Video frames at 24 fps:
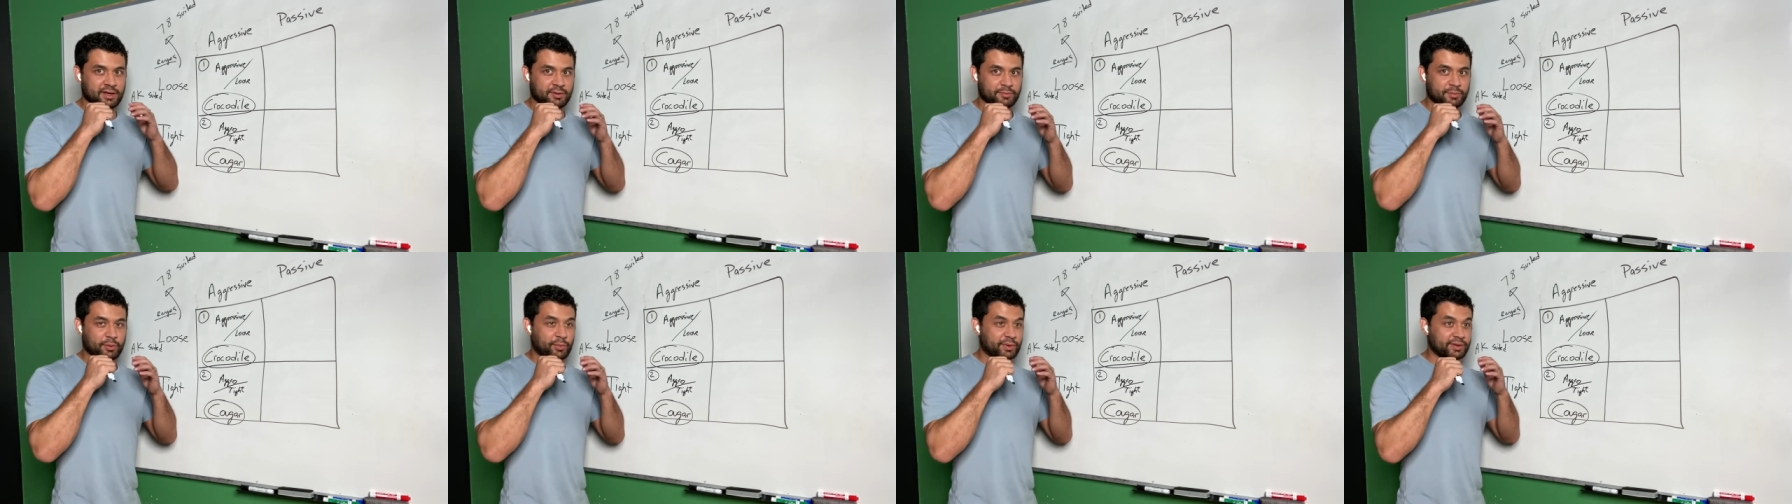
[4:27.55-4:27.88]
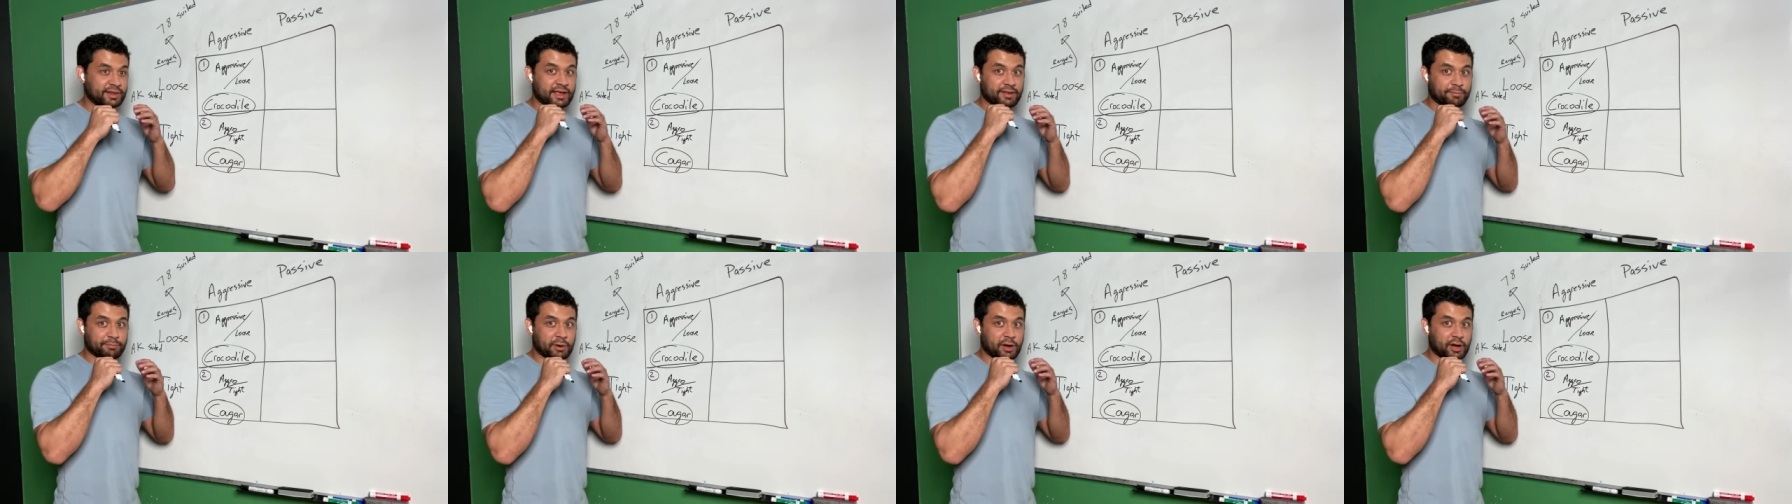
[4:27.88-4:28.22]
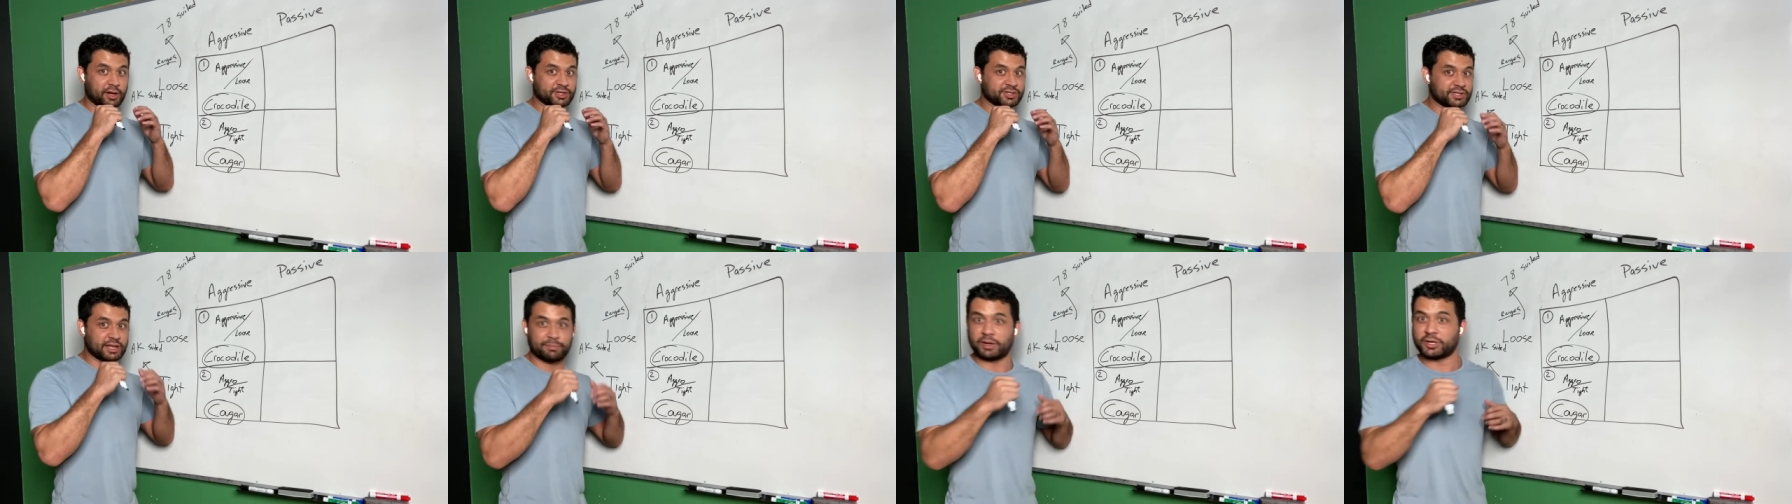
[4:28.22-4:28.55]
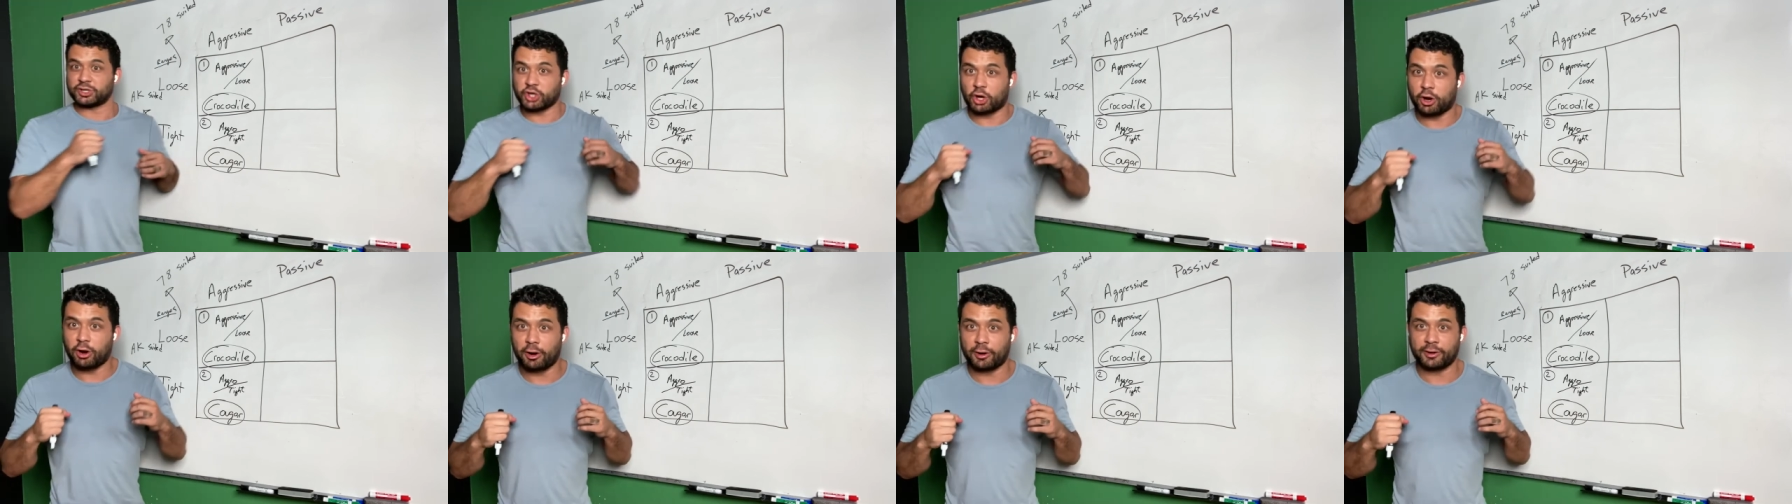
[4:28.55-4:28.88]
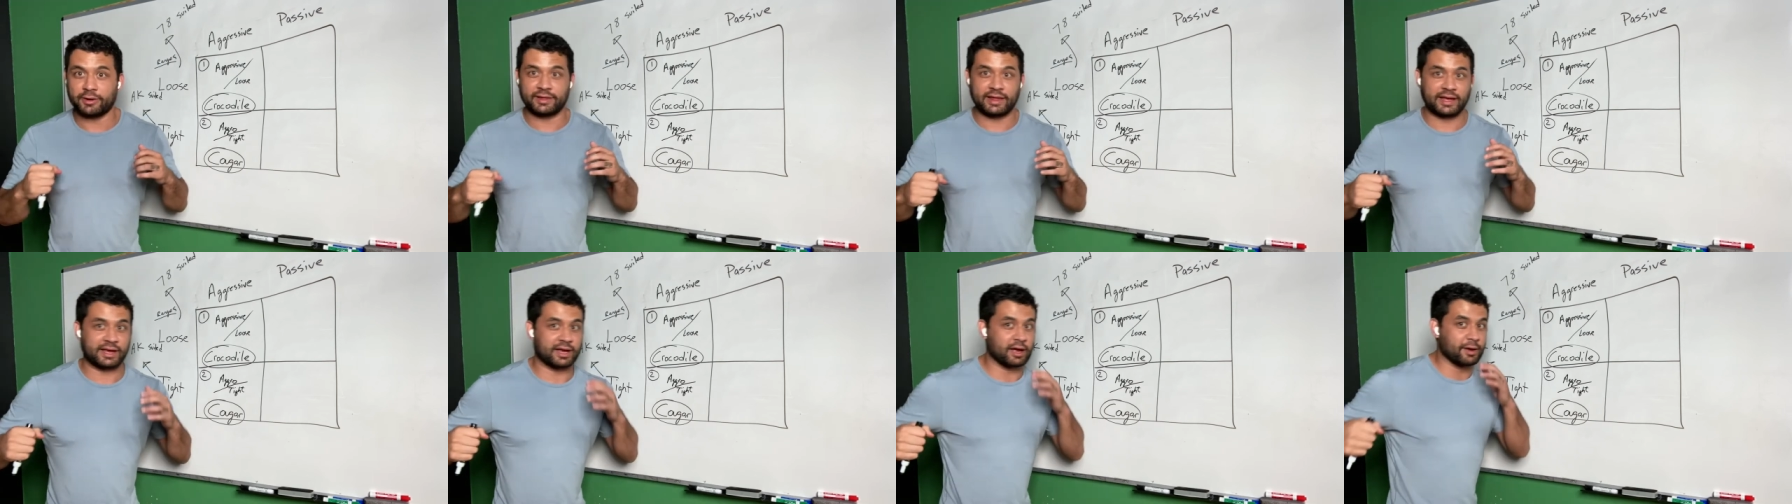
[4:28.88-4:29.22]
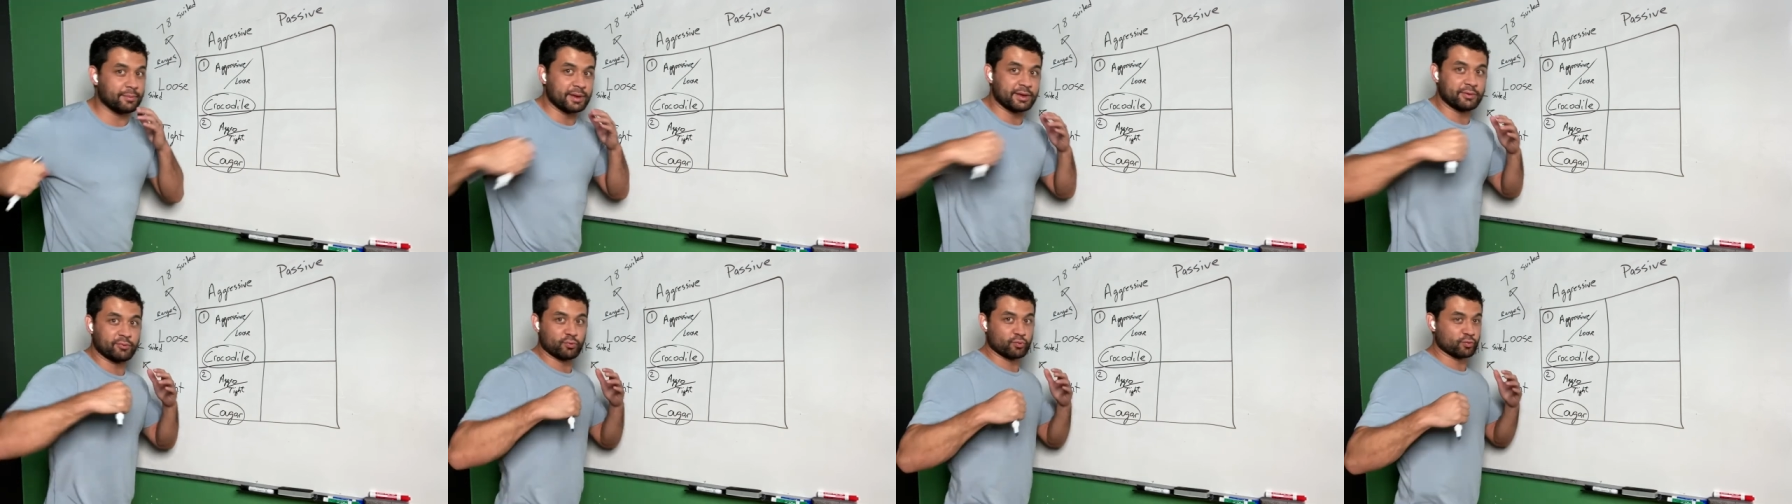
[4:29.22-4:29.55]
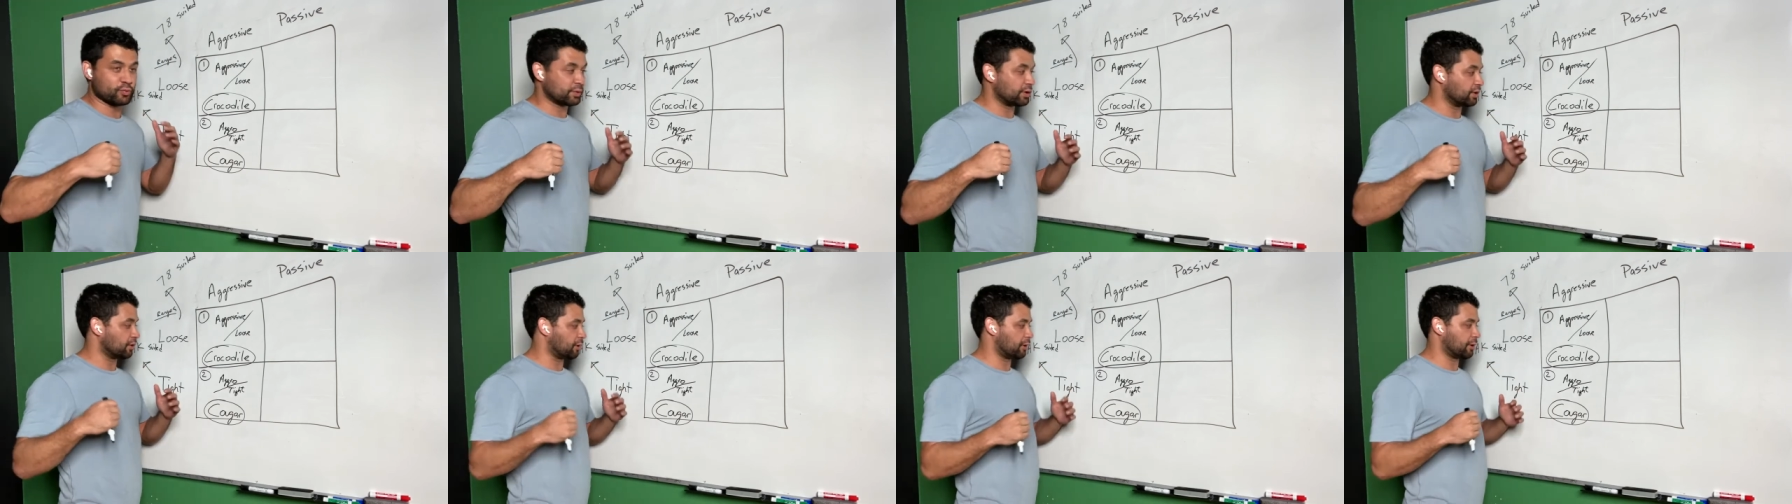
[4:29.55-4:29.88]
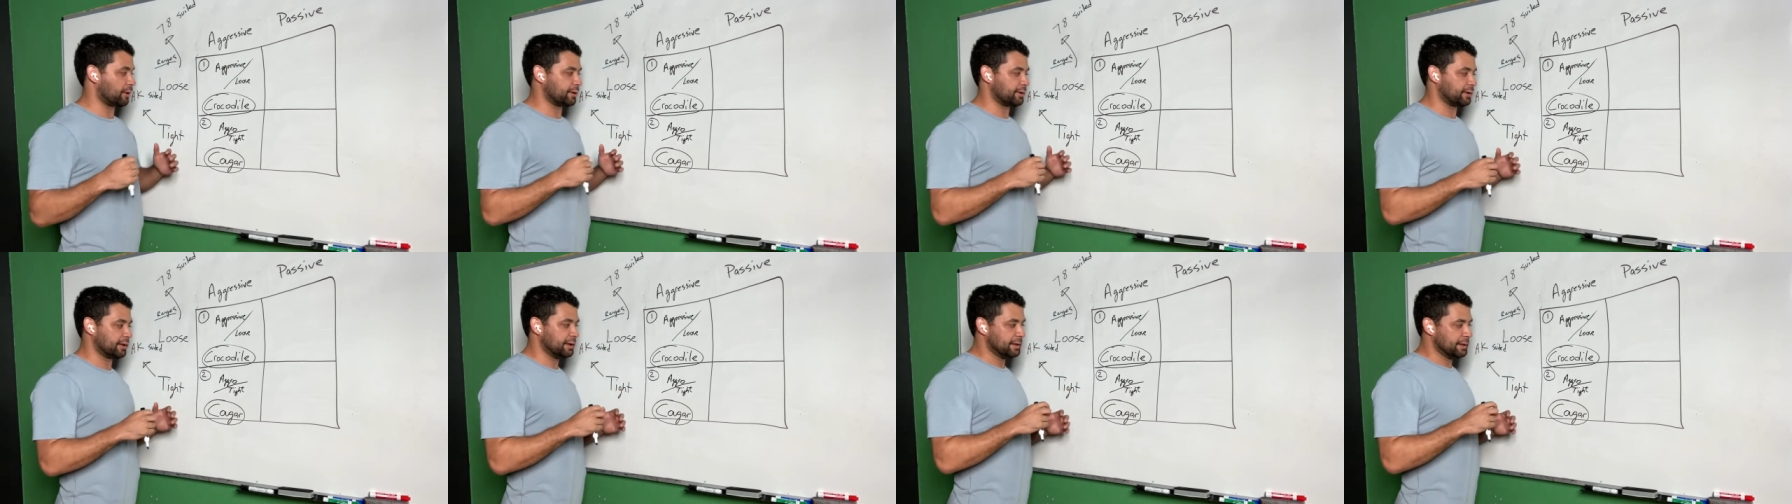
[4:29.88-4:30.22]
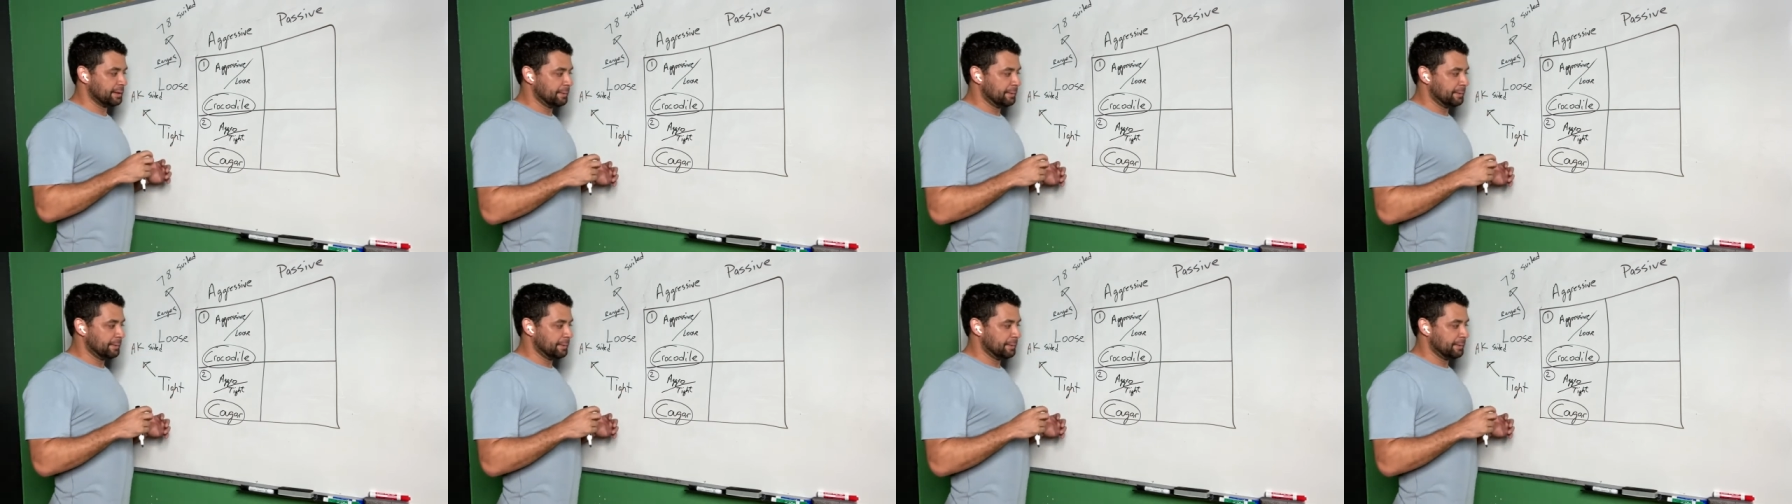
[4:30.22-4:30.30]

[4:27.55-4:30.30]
But when they punch, they punch hard, and they come in real hard,